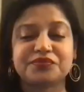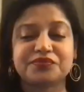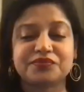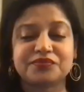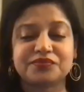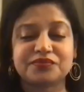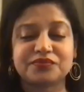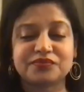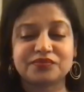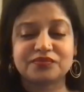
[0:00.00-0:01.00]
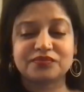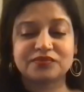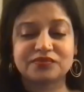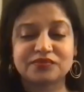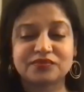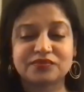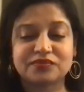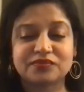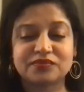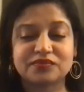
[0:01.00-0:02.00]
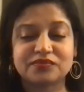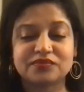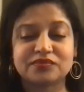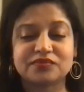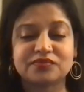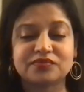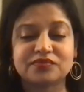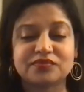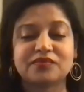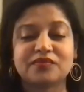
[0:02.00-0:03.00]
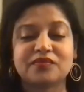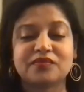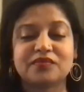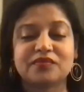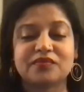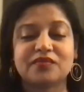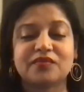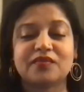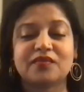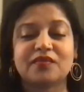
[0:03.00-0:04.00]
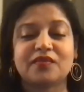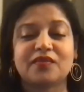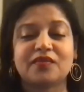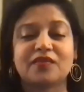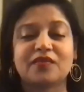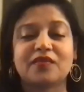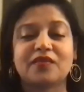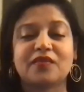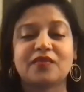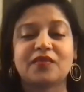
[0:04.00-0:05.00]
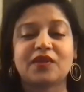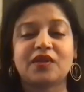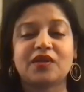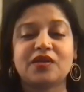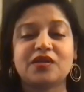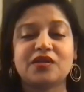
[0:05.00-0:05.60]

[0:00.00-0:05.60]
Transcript: [no speech]